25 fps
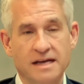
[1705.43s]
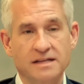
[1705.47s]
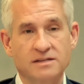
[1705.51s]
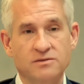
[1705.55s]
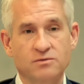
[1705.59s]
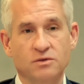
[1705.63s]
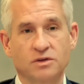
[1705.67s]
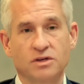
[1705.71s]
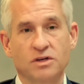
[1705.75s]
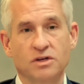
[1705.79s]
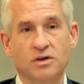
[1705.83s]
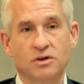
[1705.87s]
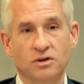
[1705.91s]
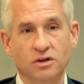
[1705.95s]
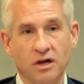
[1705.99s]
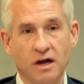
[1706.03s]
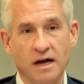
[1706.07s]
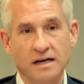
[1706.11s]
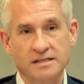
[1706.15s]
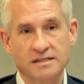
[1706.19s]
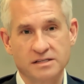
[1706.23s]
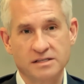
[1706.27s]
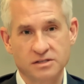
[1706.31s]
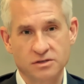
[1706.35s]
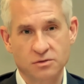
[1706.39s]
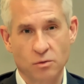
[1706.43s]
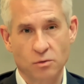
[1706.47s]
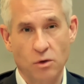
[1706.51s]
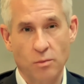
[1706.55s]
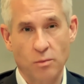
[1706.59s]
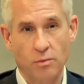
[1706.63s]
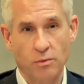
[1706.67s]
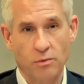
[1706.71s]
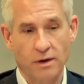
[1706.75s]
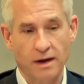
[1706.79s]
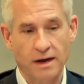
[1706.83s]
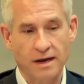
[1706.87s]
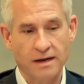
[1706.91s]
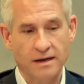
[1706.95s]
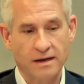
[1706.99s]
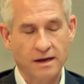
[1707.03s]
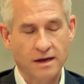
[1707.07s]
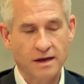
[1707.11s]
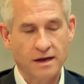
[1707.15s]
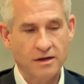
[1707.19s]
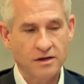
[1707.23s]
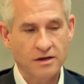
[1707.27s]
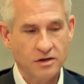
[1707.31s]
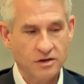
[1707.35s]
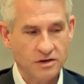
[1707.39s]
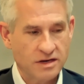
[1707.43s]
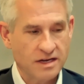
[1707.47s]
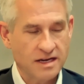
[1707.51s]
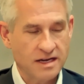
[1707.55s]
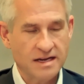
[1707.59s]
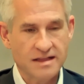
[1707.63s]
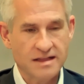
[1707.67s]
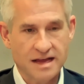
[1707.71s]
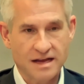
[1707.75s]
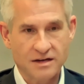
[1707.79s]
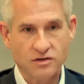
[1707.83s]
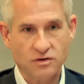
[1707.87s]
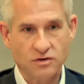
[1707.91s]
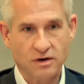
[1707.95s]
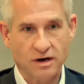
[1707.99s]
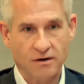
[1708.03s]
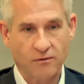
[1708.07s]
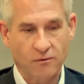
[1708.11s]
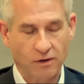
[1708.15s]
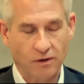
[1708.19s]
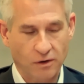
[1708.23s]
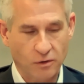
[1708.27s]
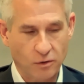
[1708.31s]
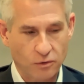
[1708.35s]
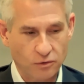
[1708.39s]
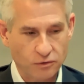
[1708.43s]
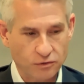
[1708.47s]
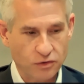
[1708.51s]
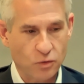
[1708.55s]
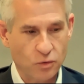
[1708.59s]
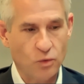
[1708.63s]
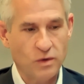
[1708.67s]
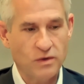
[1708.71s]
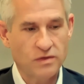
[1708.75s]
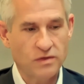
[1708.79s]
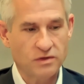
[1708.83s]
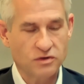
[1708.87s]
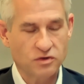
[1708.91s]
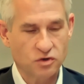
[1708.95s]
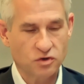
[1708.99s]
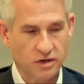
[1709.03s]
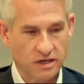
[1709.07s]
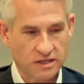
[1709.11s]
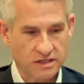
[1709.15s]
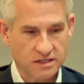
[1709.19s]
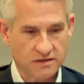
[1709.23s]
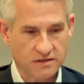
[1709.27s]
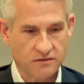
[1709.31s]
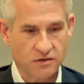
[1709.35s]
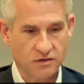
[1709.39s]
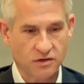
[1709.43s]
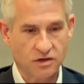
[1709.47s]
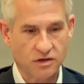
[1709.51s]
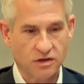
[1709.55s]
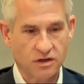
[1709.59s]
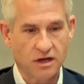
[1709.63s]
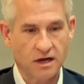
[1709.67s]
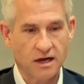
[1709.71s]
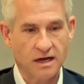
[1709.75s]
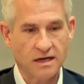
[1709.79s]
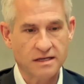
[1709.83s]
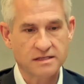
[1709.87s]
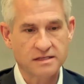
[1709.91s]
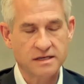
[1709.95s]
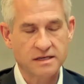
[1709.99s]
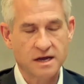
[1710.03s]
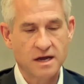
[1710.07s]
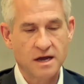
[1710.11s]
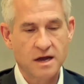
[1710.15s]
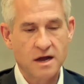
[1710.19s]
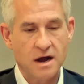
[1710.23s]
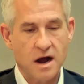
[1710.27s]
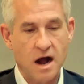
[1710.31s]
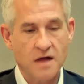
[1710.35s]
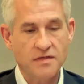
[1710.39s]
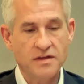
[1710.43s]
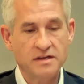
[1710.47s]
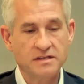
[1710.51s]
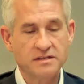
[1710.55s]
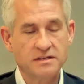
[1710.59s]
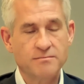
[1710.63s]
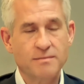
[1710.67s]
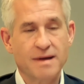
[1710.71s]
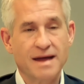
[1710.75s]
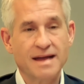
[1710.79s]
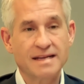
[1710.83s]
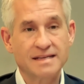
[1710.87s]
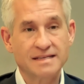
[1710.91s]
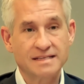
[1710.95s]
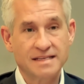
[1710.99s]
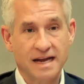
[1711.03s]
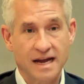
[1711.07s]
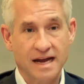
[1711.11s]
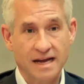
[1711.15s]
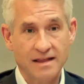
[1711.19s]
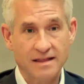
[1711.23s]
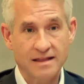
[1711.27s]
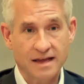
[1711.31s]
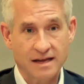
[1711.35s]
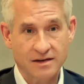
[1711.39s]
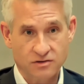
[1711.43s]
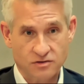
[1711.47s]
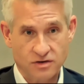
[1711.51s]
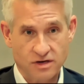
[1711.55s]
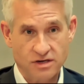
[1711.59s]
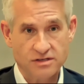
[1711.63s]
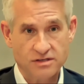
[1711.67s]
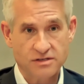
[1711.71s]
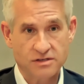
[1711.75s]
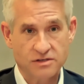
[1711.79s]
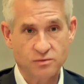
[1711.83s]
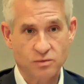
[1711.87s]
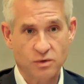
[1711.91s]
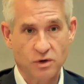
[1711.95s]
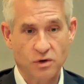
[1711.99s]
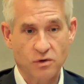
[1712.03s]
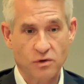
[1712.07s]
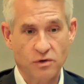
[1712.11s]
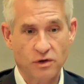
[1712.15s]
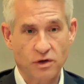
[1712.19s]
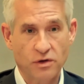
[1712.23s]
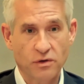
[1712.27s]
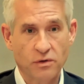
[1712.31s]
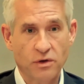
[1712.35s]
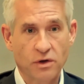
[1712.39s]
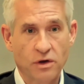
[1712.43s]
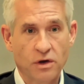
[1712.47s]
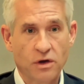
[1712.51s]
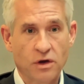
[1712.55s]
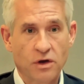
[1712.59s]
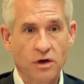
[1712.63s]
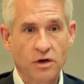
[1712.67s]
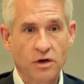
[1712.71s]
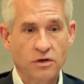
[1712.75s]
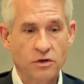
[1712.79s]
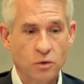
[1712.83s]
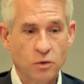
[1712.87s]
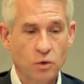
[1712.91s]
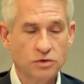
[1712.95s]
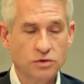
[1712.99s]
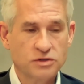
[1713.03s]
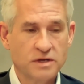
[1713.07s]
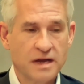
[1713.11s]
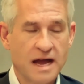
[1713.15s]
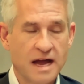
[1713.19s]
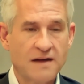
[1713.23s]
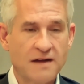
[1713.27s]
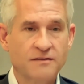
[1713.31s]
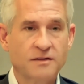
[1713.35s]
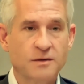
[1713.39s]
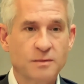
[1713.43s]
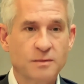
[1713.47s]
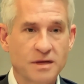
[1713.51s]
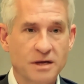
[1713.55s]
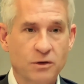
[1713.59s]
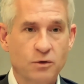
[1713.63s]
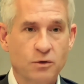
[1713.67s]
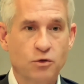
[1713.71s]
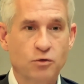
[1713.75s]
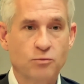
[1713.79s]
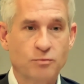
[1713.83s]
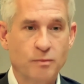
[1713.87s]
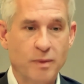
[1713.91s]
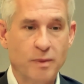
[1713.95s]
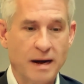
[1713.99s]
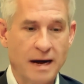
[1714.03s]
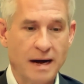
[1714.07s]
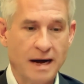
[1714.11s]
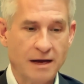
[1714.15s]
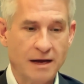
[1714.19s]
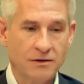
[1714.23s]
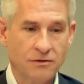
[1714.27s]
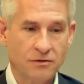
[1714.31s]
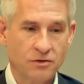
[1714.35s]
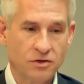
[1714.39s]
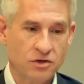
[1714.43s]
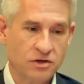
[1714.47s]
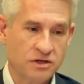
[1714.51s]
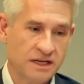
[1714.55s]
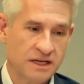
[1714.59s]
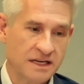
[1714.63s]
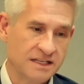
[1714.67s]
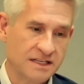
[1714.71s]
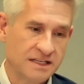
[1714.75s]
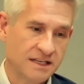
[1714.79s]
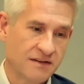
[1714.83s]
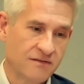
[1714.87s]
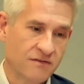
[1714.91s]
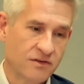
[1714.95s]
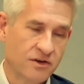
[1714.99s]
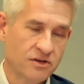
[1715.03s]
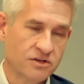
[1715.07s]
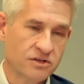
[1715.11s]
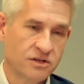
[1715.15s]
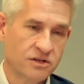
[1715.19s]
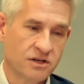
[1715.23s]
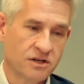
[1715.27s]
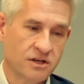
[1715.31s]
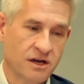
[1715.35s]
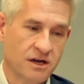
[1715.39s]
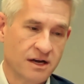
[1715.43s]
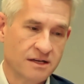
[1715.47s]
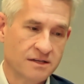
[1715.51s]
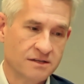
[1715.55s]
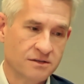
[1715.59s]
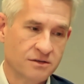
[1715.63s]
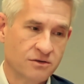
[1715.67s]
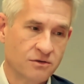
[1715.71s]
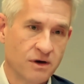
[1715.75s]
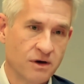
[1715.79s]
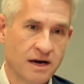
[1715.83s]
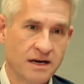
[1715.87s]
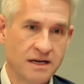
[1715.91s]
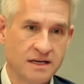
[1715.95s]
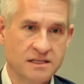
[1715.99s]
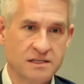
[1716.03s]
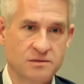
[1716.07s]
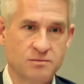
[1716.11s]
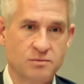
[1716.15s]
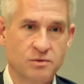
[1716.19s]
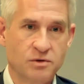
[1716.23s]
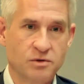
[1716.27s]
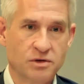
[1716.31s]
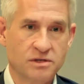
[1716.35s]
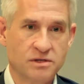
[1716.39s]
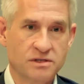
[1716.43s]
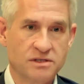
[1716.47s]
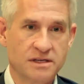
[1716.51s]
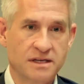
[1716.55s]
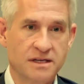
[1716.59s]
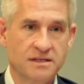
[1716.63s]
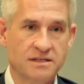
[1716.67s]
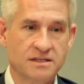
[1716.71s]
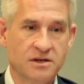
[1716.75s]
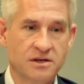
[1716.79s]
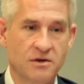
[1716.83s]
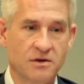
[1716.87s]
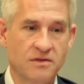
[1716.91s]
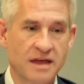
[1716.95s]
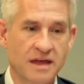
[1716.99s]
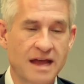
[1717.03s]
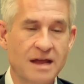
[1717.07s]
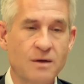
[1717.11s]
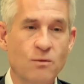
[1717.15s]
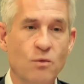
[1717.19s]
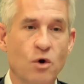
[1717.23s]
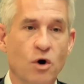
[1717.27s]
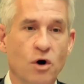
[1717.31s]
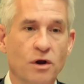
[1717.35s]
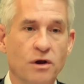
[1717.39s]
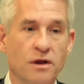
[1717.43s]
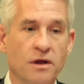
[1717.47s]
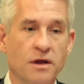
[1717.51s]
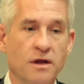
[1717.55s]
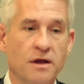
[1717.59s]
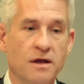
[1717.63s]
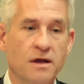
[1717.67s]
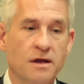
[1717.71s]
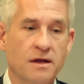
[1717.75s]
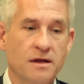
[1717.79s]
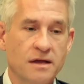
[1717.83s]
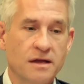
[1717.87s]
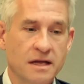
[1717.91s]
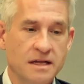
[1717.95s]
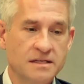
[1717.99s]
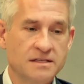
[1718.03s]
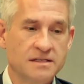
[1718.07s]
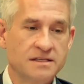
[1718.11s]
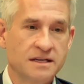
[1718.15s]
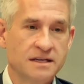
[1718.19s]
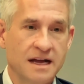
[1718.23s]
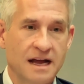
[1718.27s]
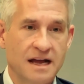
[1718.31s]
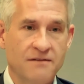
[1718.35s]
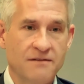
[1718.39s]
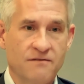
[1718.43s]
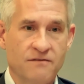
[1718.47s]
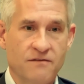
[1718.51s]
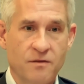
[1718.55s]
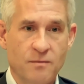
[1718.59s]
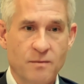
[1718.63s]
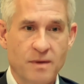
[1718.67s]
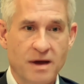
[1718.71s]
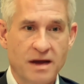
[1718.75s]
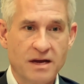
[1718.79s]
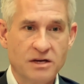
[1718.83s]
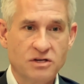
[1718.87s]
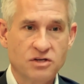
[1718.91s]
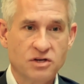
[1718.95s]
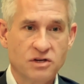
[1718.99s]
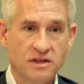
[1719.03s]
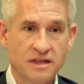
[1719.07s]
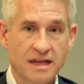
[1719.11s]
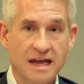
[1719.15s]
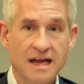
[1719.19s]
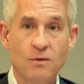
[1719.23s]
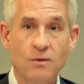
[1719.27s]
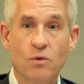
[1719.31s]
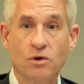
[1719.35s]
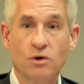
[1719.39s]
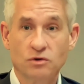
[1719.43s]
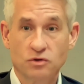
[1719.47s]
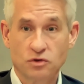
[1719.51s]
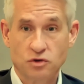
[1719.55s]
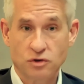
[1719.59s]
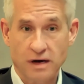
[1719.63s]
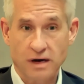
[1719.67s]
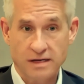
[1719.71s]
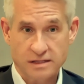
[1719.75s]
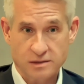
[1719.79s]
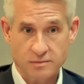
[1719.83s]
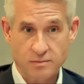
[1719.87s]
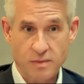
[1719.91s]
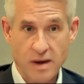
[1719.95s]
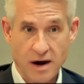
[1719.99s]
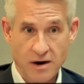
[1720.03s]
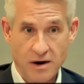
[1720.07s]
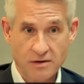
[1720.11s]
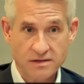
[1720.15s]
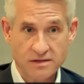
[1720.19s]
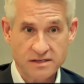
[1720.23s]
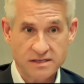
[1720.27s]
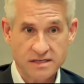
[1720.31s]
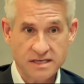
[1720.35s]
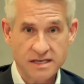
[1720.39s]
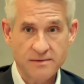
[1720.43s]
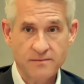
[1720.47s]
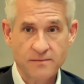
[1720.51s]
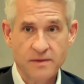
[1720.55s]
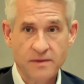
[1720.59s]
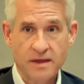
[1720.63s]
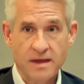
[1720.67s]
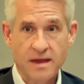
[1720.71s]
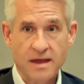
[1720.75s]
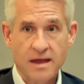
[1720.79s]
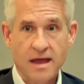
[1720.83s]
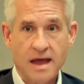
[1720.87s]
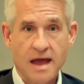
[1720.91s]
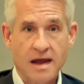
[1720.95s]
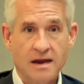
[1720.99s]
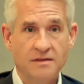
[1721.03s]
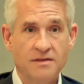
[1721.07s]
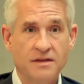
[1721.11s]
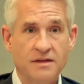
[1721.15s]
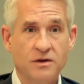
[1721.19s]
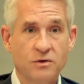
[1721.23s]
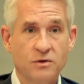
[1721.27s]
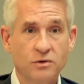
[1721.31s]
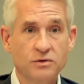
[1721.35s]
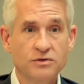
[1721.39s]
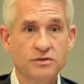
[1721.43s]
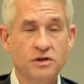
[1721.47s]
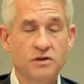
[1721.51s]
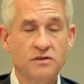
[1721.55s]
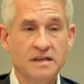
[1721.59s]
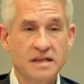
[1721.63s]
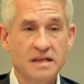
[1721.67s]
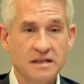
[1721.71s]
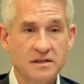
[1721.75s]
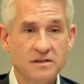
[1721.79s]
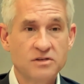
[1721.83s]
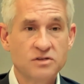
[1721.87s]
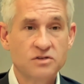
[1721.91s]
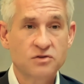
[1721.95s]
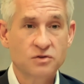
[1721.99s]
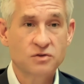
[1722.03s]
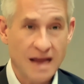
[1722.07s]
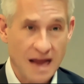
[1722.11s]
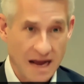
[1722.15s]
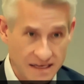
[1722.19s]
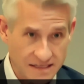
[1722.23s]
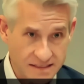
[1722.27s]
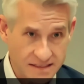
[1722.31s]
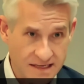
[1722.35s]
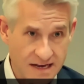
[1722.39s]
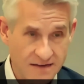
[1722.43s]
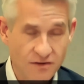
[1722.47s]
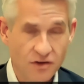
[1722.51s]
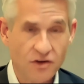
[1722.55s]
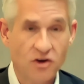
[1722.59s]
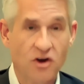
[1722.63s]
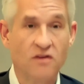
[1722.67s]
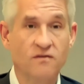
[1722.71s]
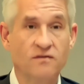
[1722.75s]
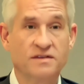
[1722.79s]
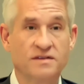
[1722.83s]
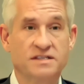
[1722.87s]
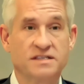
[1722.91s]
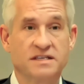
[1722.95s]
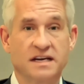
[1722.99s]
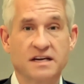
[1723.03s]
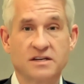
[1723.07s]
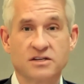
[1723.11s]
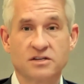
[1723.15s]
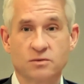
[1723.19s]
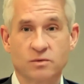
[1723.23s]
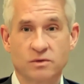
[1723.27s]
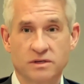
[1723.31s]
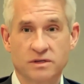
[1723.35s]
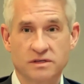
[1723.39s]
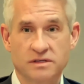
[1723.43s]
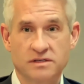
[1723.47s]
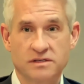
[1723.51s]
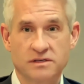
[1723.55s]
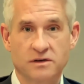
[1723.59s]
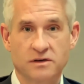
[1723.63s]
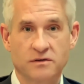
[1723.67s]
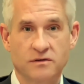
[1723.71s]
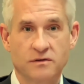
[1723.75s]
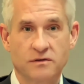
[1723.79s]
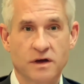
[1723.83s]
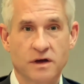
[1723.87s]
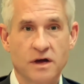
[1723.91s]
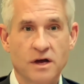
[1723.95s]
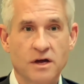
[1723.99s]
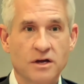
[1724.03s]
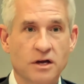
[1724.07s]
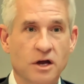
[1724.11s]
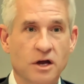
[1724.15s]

That's really your license to operate. You need that track record to win the trust of your clients. I think to maintain that trust as well, though, you also have to be a good partner, and you need to give those clients great experience. And so they want instant information. They want transparency. And I think also the industry has to have a conversation with itself.